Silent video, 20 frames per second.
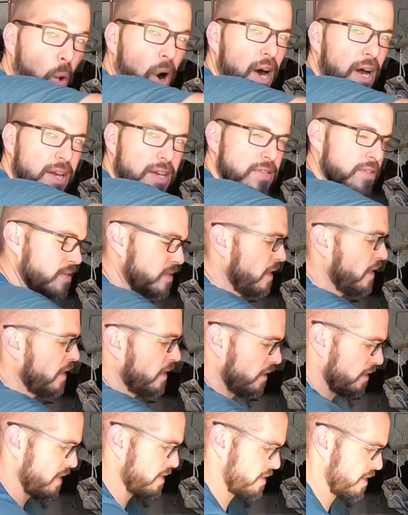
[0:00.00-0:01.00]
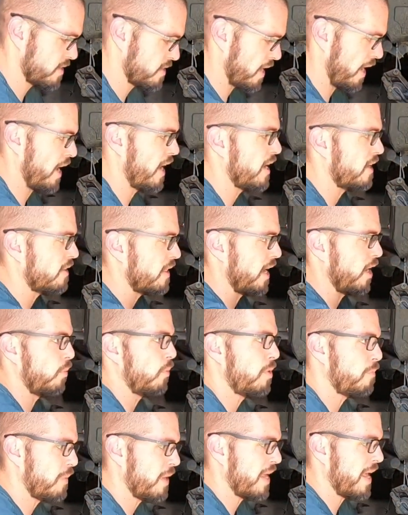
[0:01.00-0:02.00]
was, this is the height that it
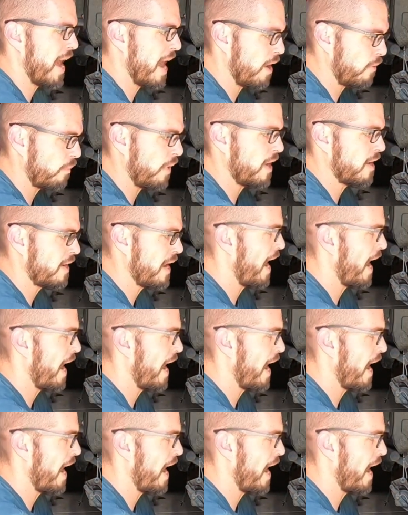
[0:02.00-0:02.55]
would be at right